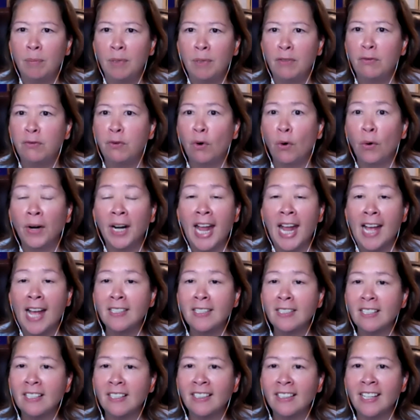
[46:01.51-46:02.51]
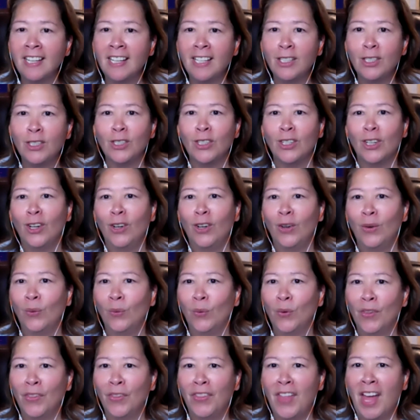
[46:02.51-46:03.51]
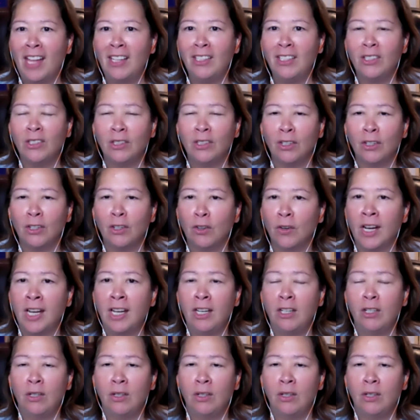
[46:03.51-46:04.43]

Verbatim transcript: before it escalates, well, that's a that's, great